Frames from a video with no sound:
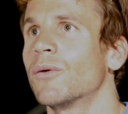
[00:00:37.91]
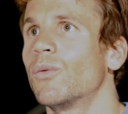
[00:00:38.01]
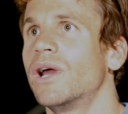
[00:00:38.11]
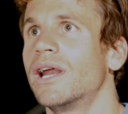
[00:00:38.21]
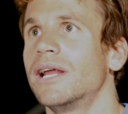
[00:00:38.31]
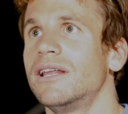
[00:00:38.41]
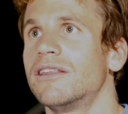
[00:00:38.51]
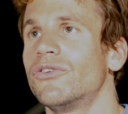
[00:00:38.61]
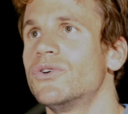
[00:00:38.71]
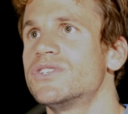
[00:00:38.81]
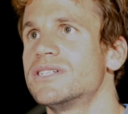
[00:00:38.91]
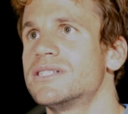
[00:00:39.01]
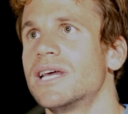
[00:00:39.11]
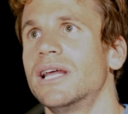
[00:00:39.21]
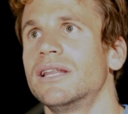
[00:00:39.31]
where I did the first
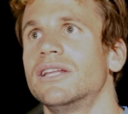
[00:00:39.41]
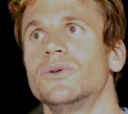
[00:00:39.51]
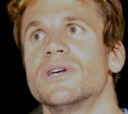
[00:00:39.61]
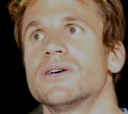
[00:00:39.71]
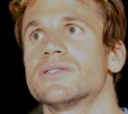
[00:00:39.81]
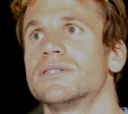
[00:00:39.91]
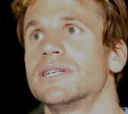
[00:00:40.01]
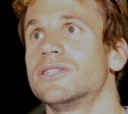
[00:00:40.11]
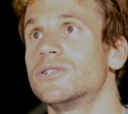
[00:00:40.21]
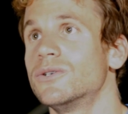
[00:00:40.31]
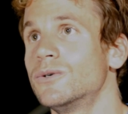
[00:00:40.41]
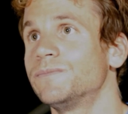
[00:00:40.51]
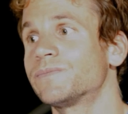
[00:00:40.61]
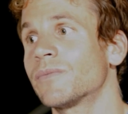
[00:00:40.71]
ascent in 2002.